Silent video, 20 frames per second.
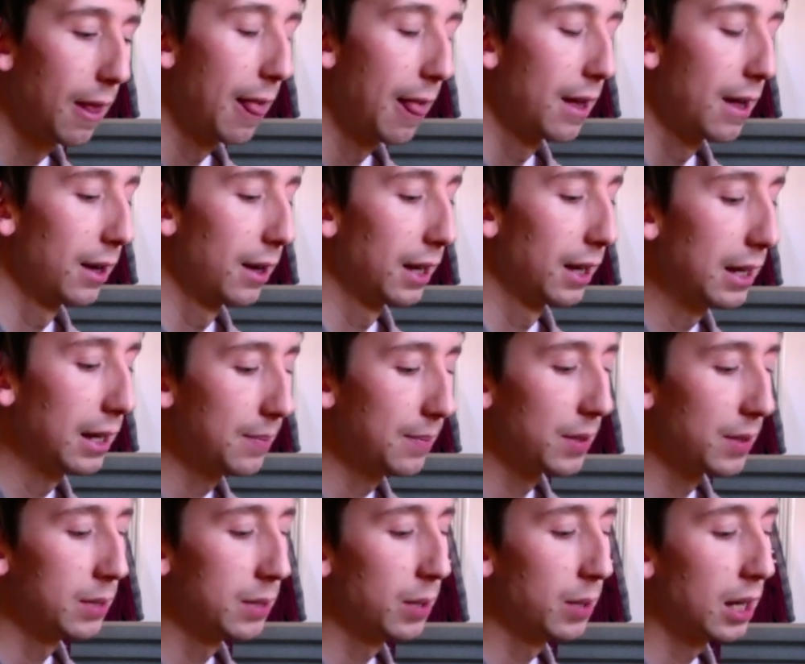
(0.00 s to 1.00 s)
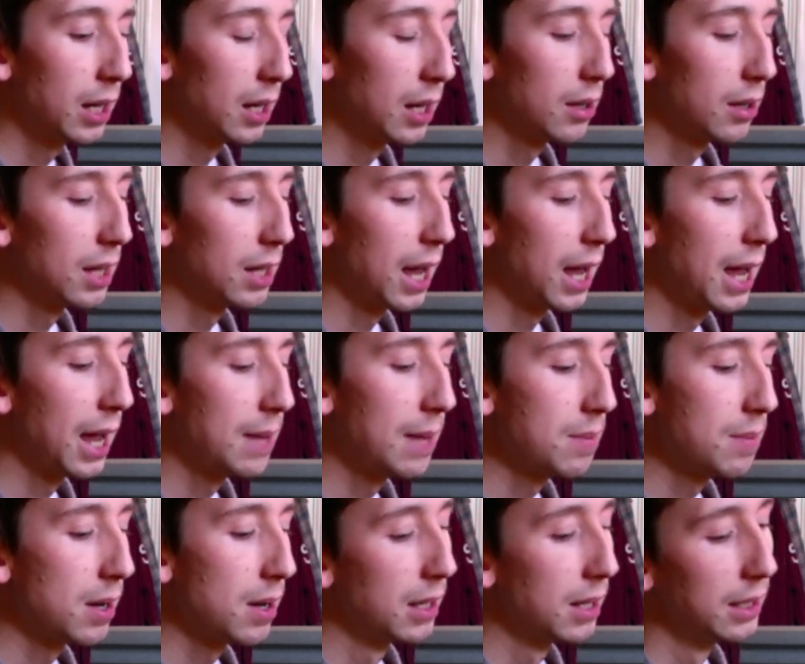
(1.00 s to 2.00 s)
Okay, and then we're going to go to A
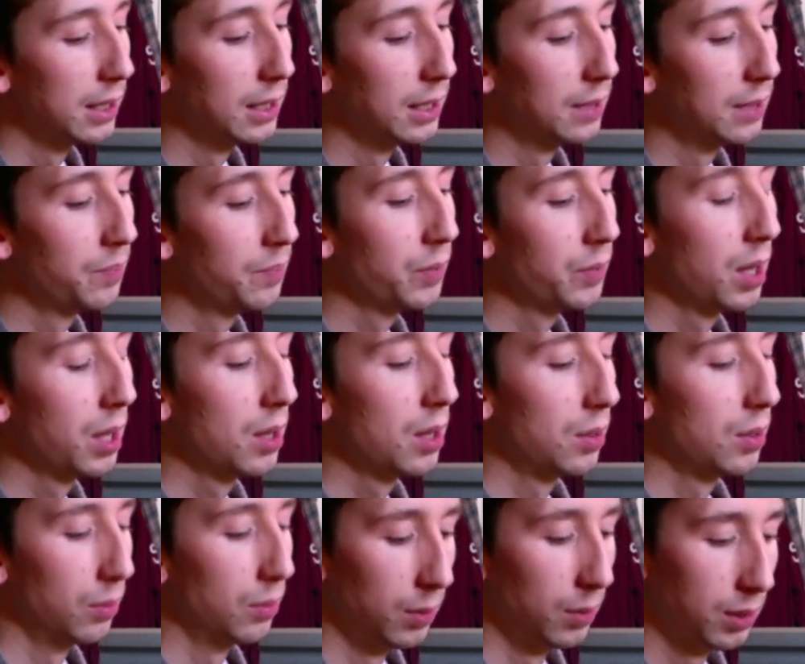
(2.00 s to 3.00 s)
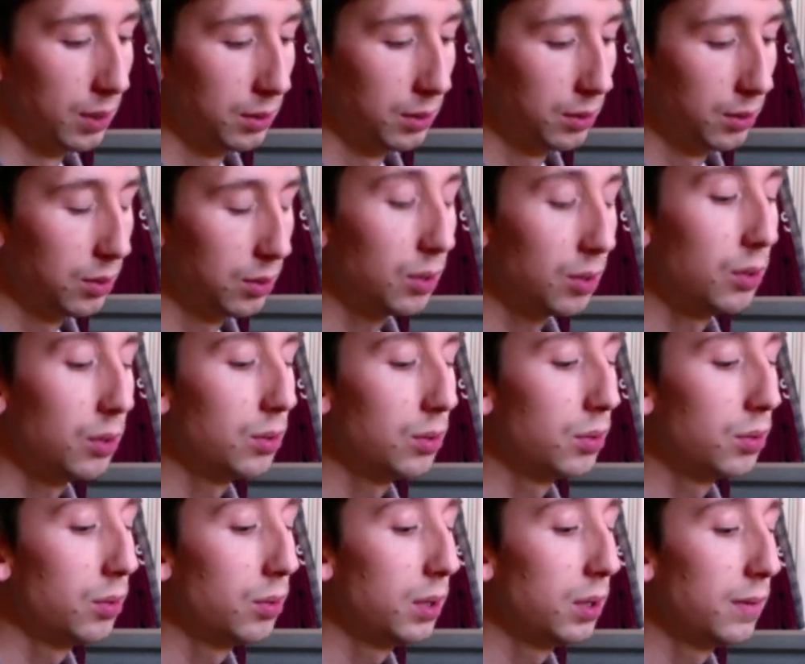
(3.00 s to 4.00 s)
minor. 1, 2,
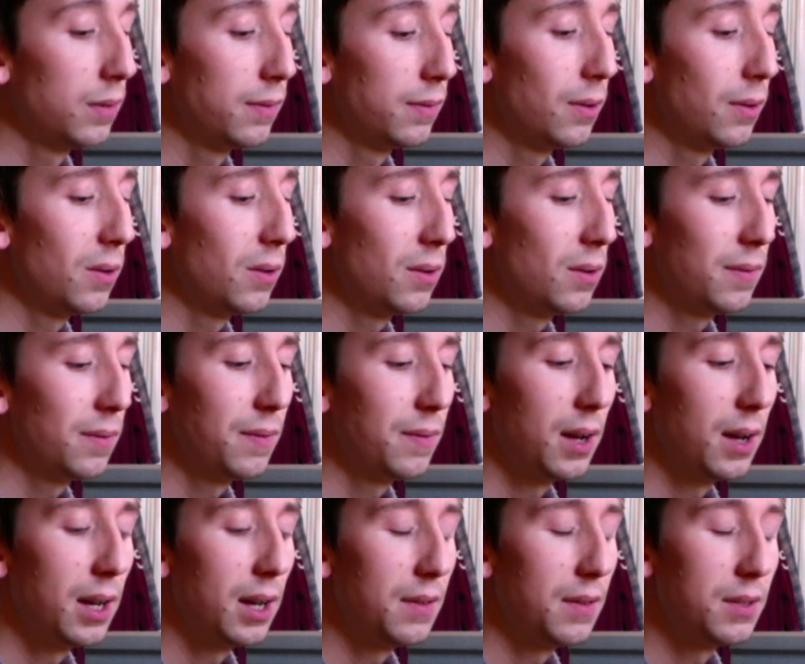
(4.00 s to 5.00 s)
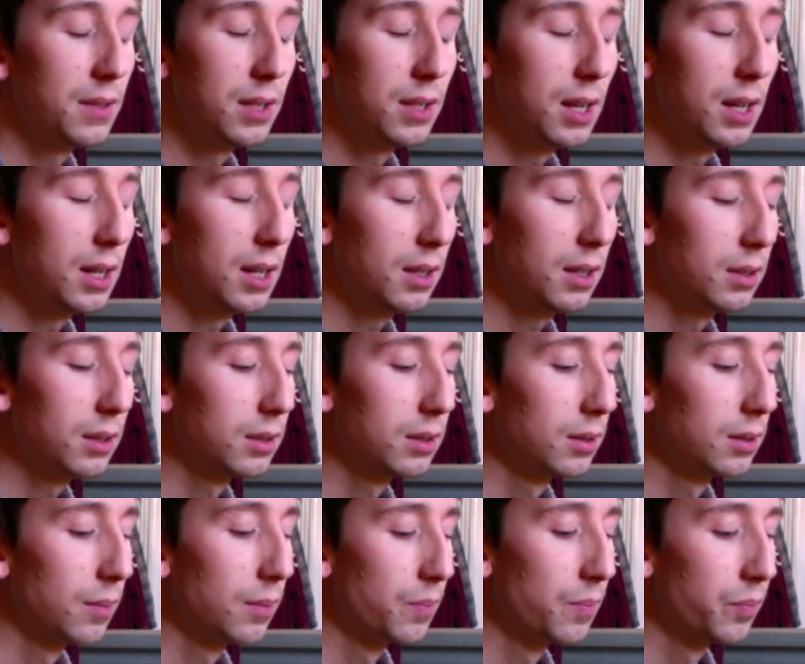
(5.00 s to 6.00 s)
3, 4, 5, 6.
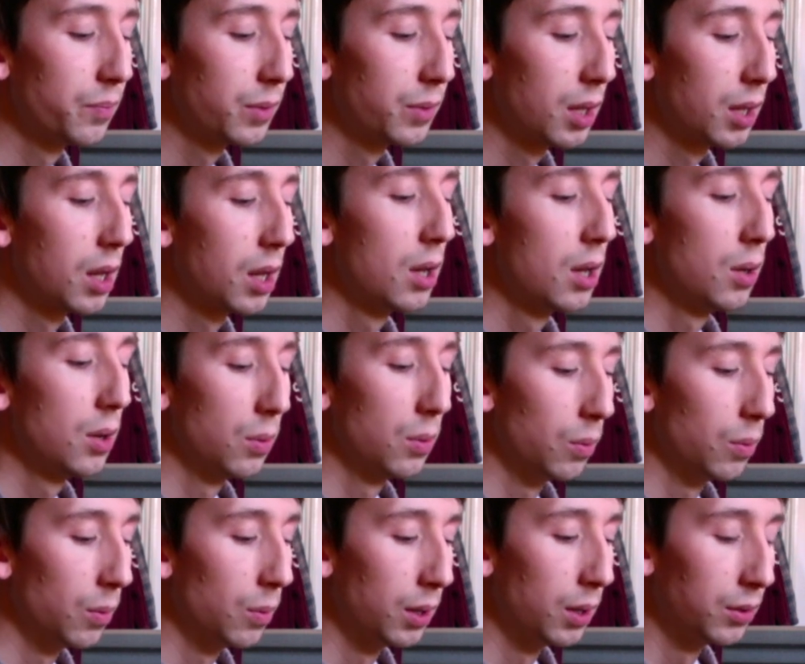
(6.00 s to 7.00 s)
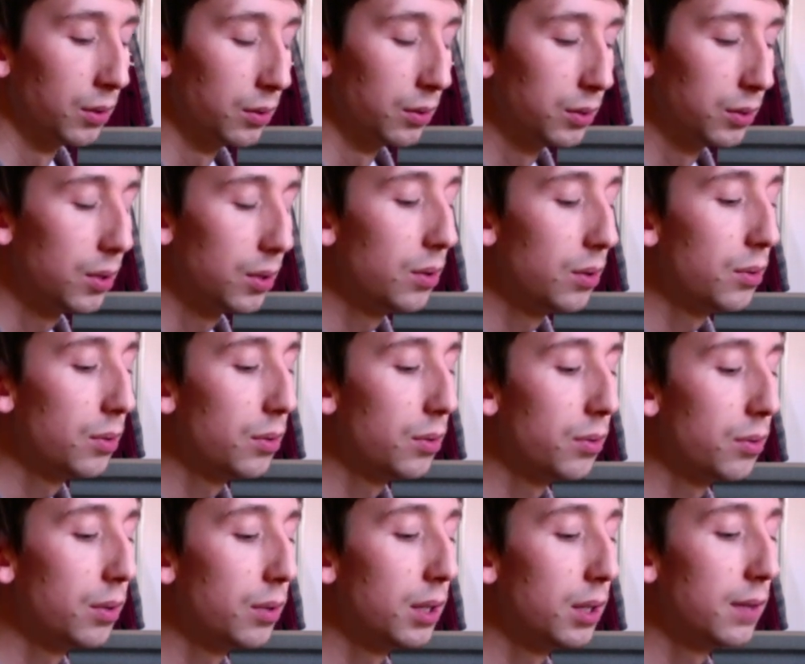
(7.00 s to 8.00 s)
1, 2,
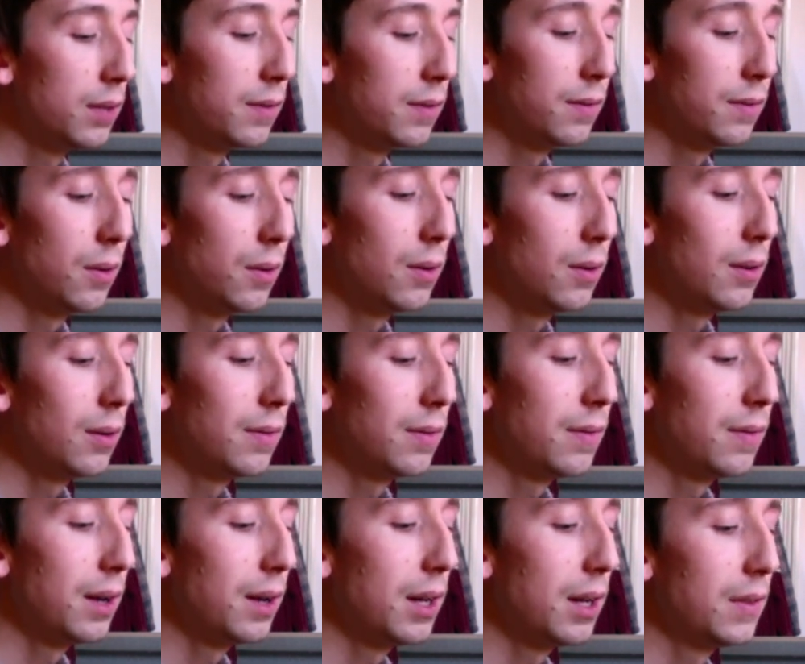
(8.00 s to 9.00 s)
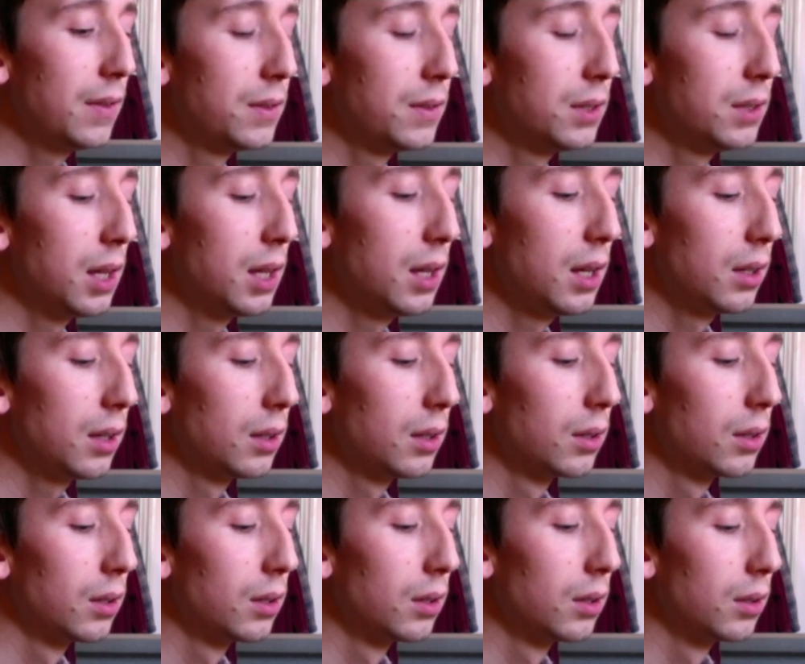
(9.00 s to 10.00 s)
3, 4, 5, 6.
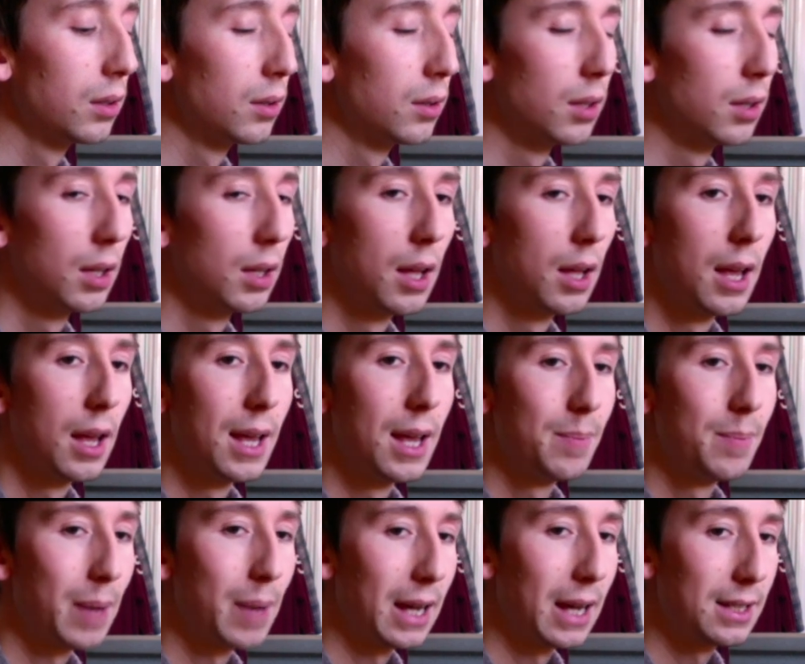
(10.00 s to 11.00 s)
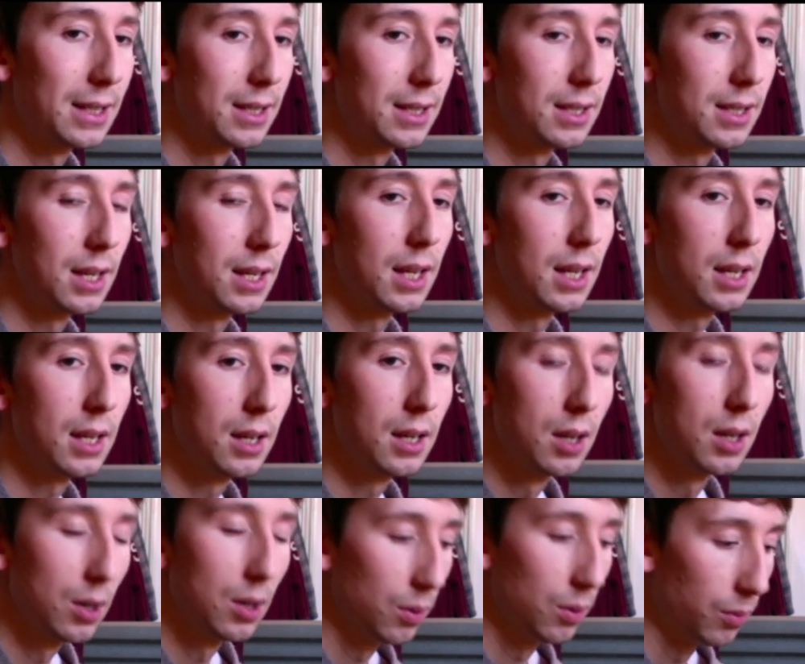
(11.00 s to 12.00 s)
back to C.
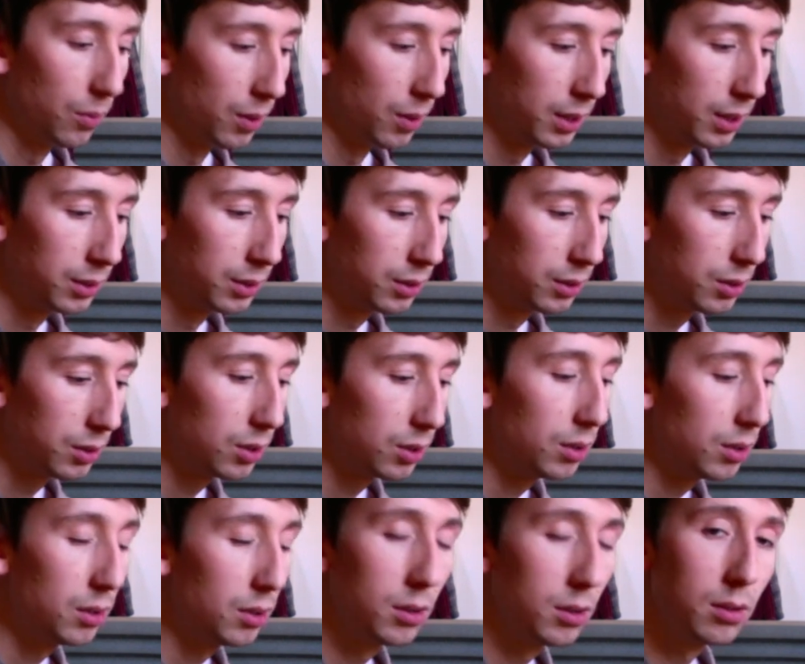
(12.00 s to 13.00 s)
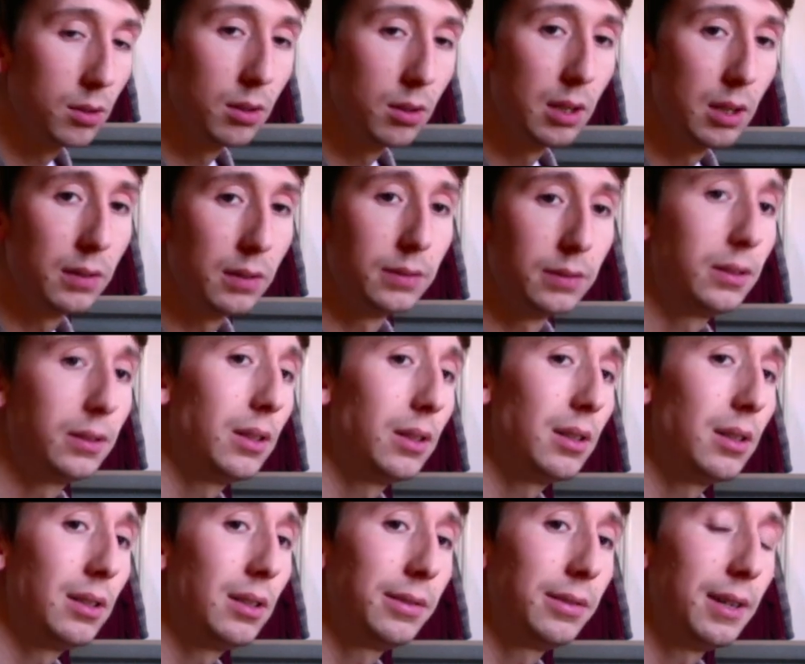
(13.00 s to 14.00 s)
1, 2, 3,
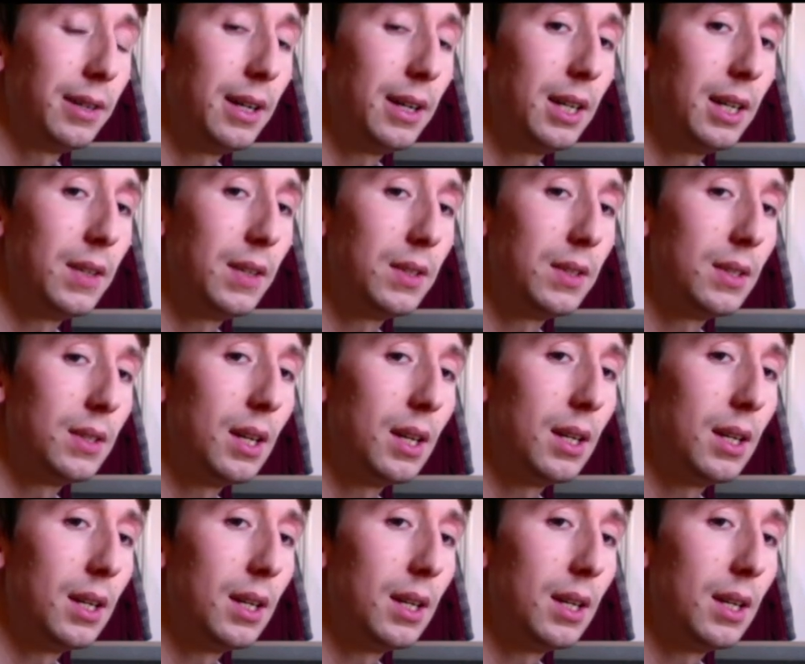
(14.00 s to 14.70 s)
4, 5, 6.